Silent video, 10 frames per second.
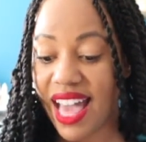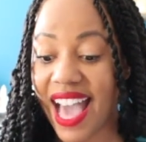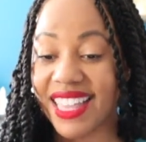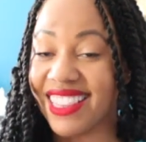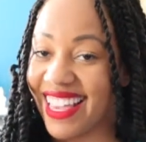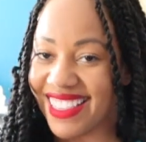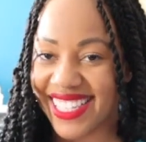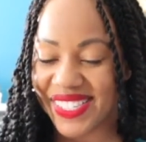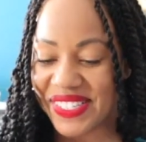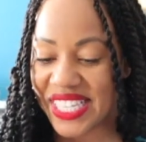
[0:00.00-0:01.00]
I like
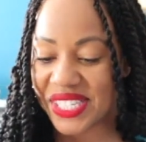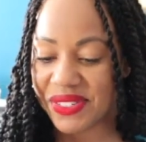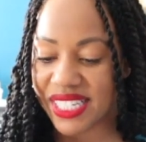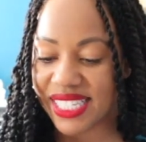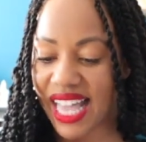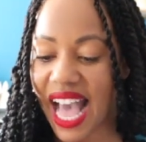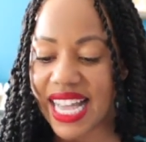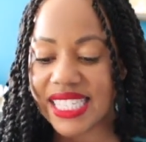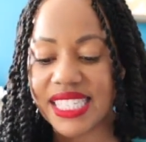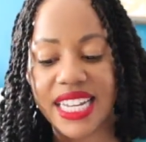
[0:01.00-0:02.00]
this one. This one is,
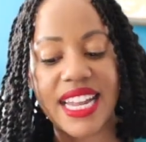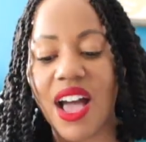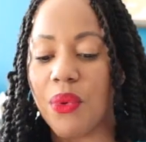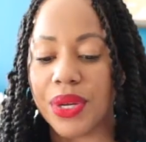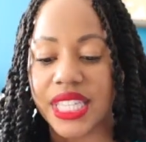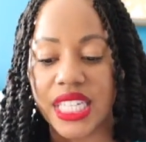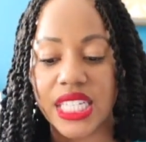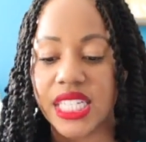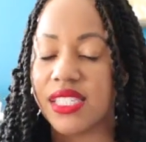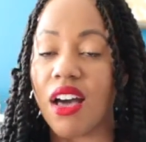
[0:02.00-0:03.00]
I stand out with
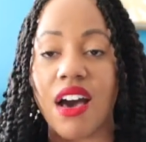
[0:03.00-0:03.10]
ease